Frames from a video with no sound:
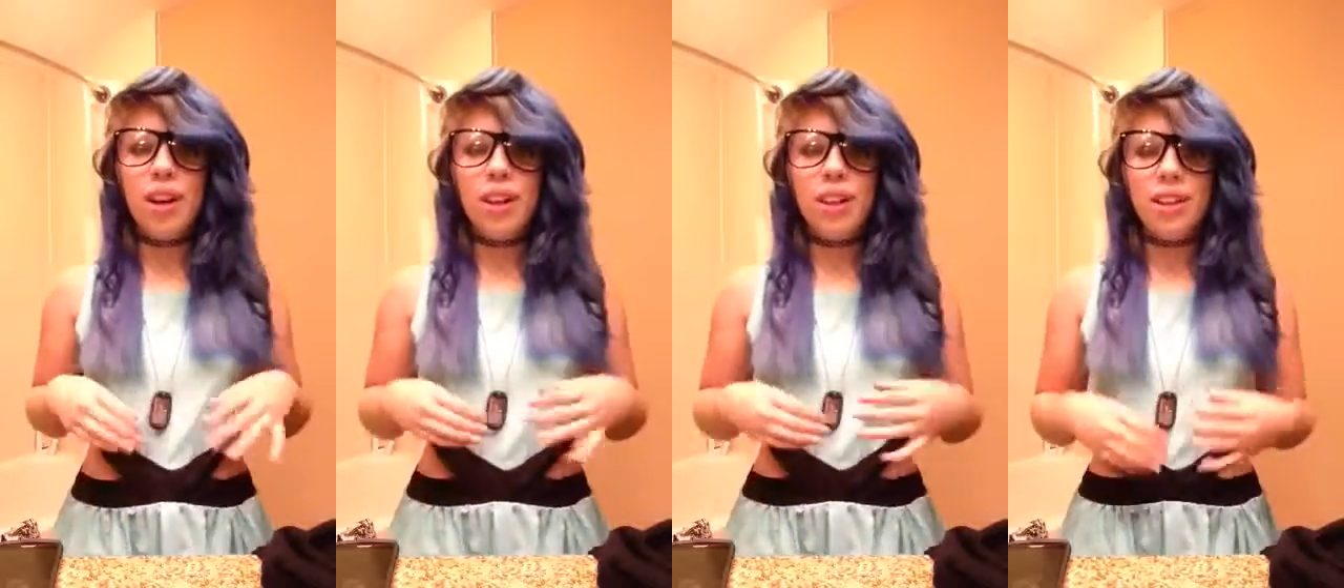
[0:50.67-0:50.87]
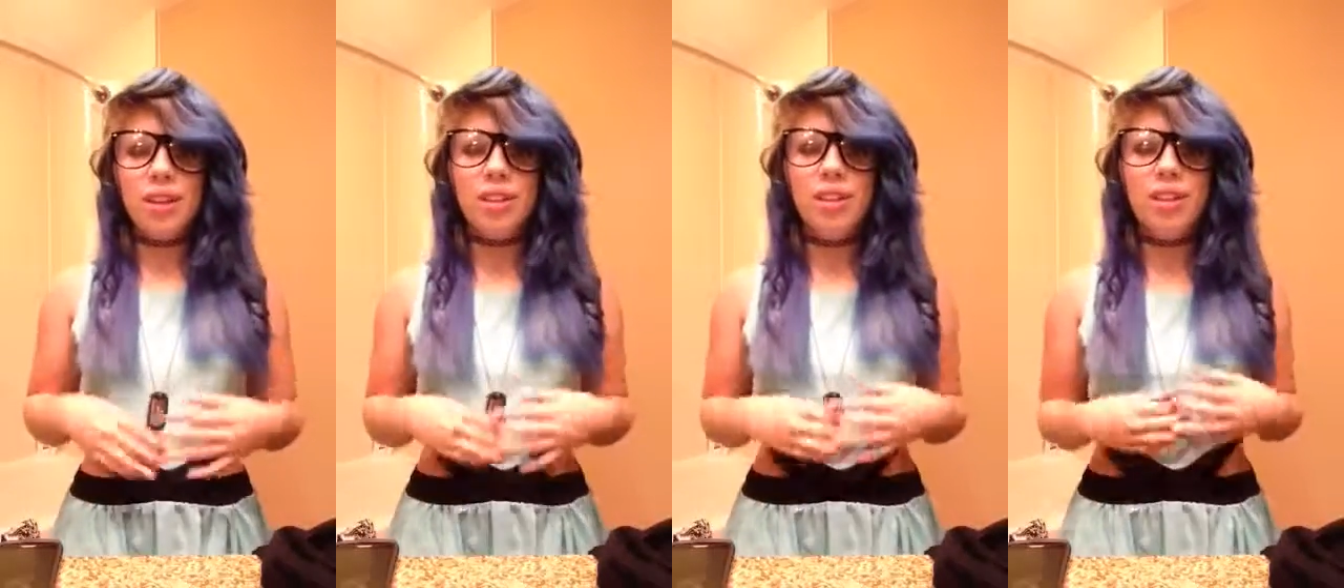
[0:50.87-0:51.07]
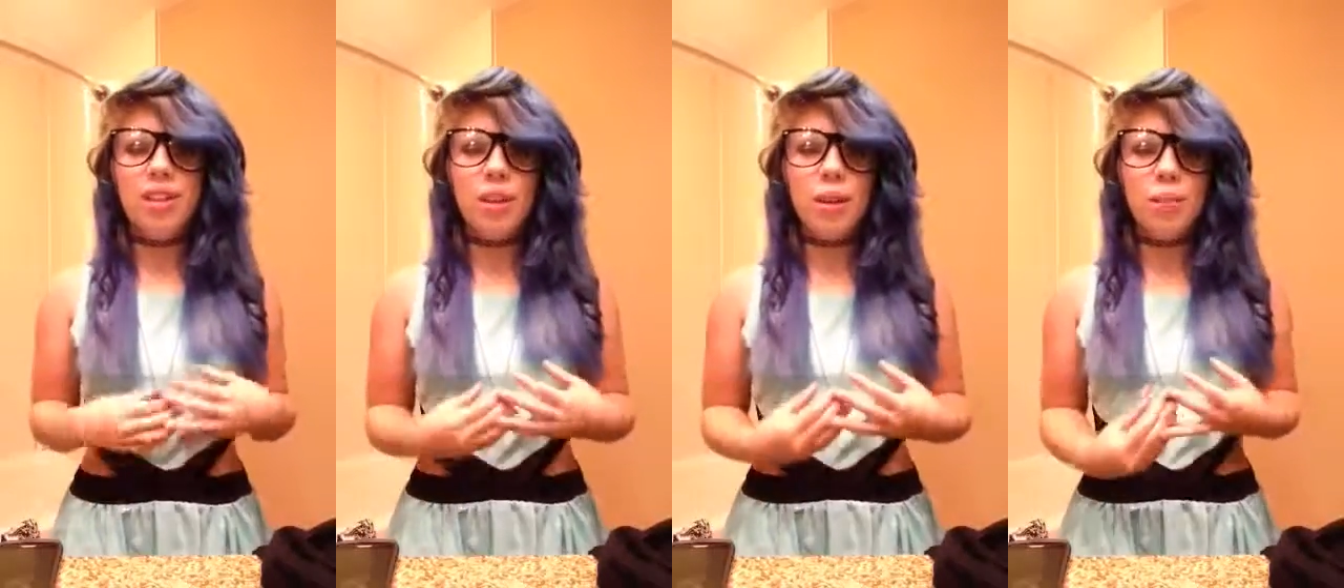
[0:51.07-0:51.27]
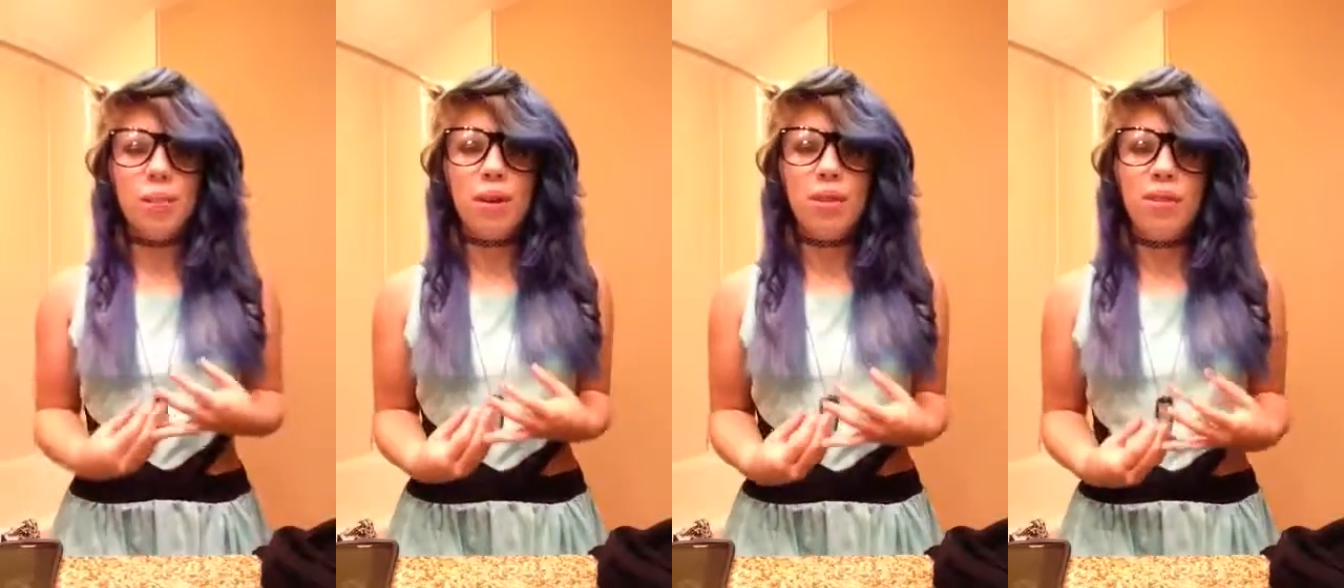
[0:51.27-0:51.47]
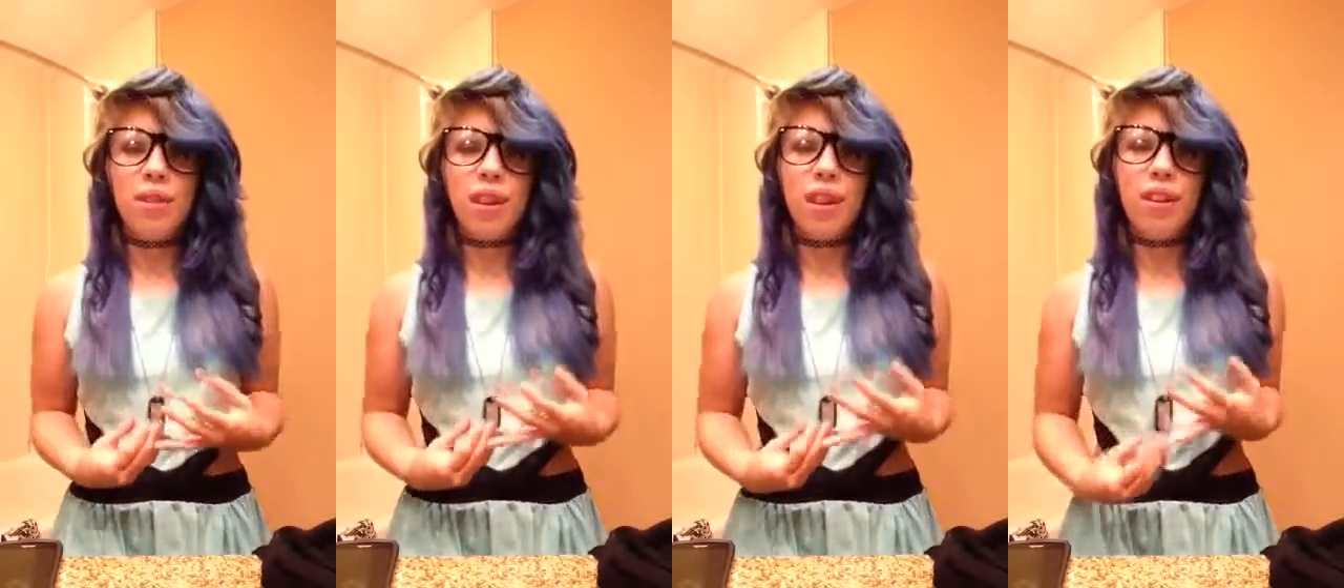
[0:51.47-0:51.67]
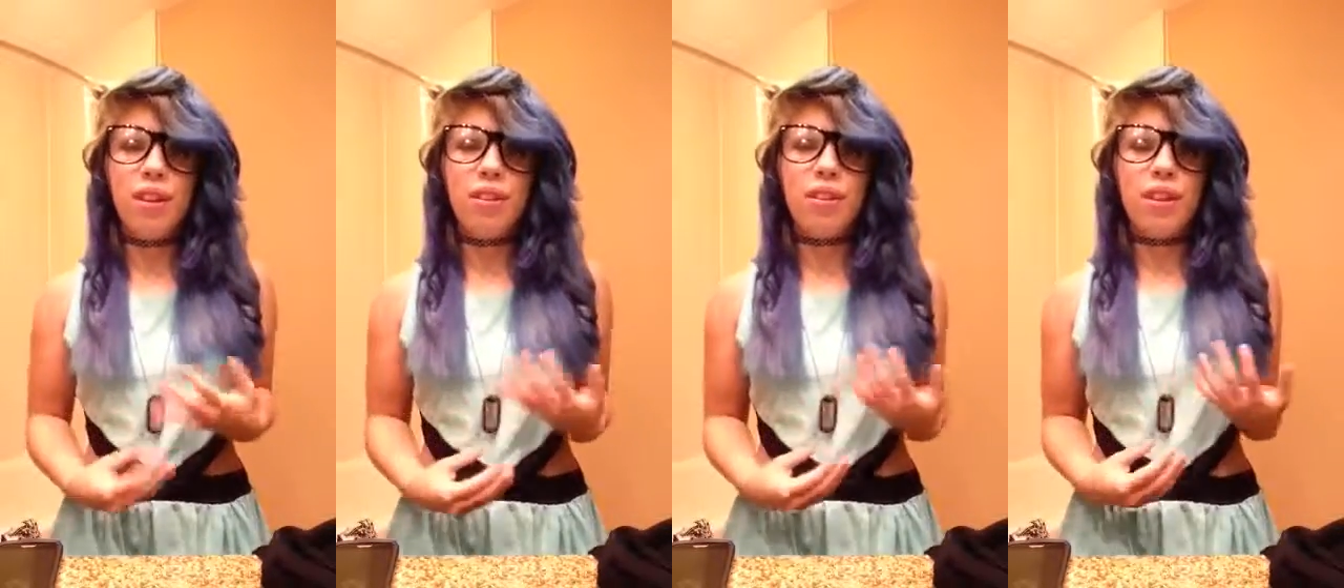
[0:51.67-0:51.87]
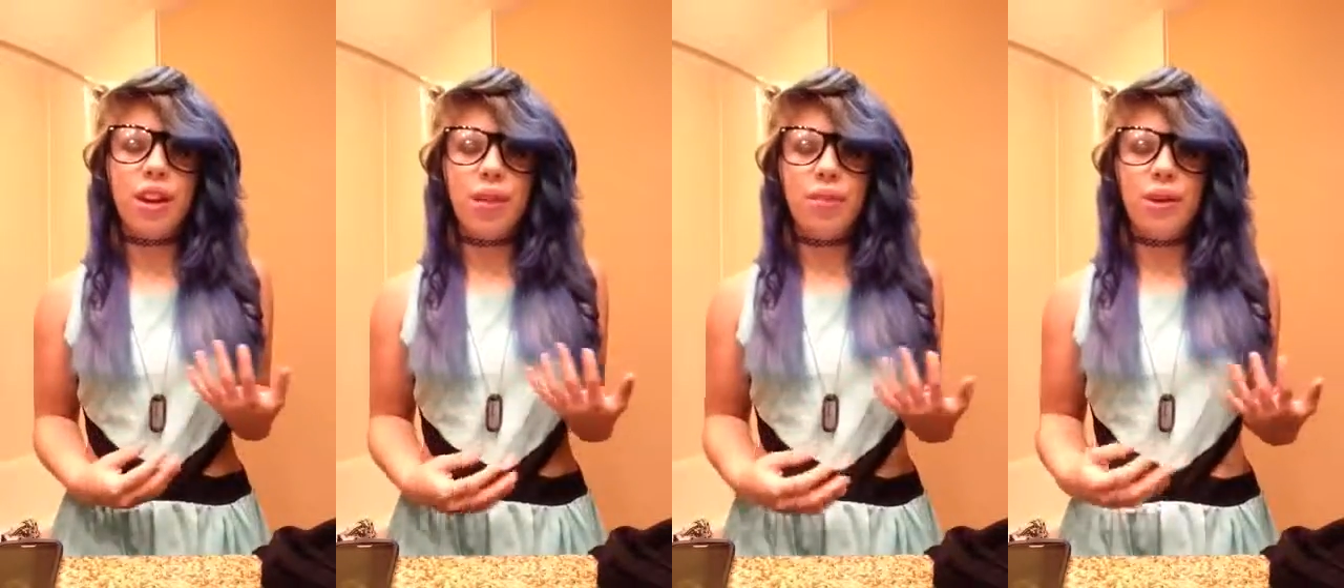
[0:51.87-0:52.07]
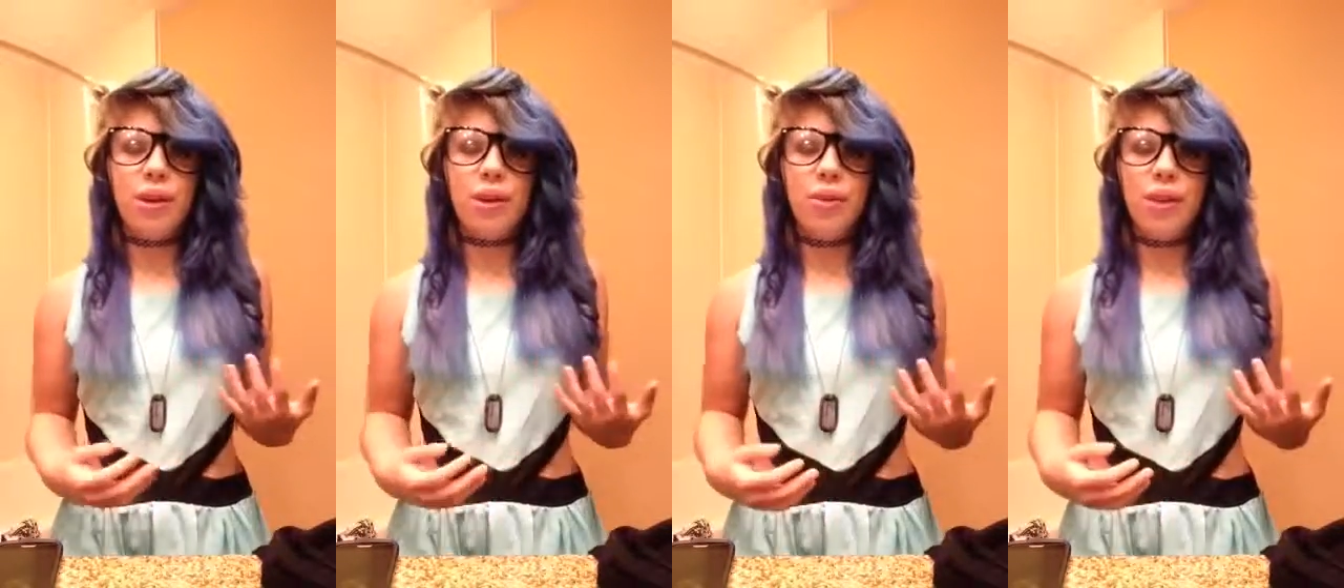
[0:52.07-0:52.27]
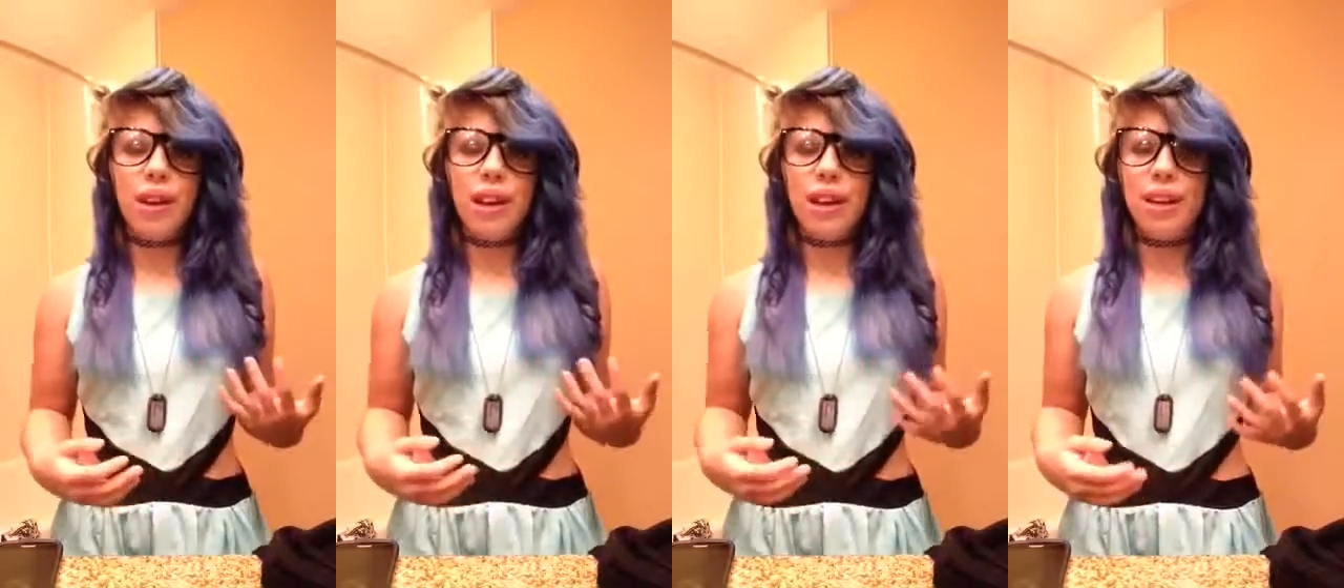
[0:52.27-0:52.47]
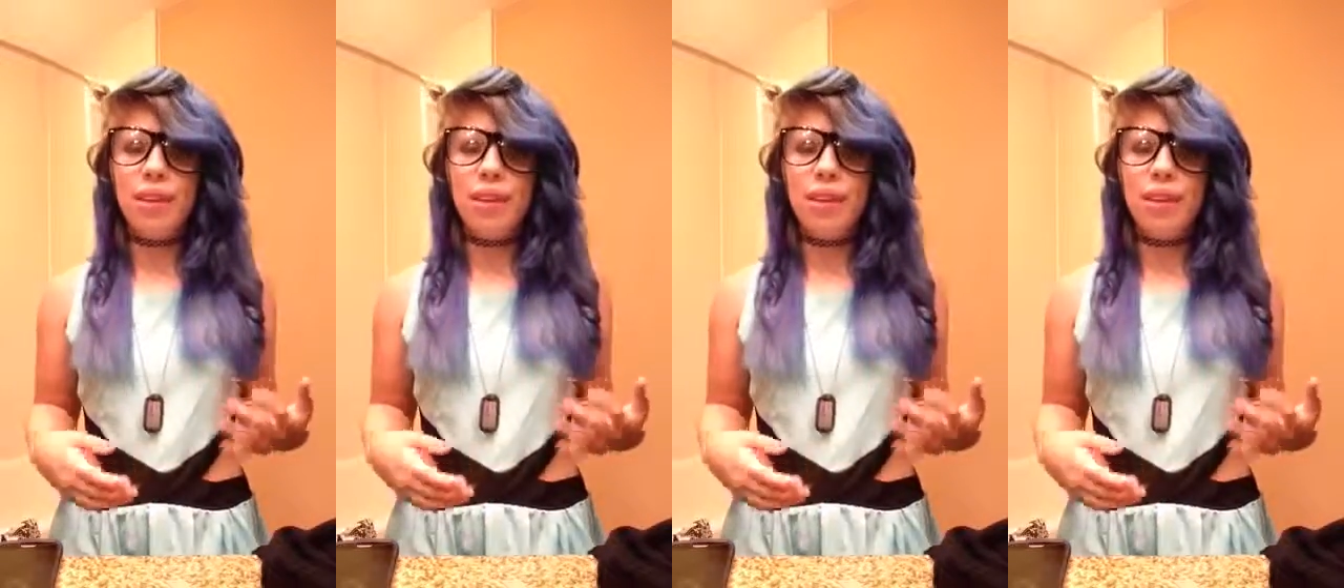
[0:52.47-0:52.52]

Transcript: there's just going to be videos every week.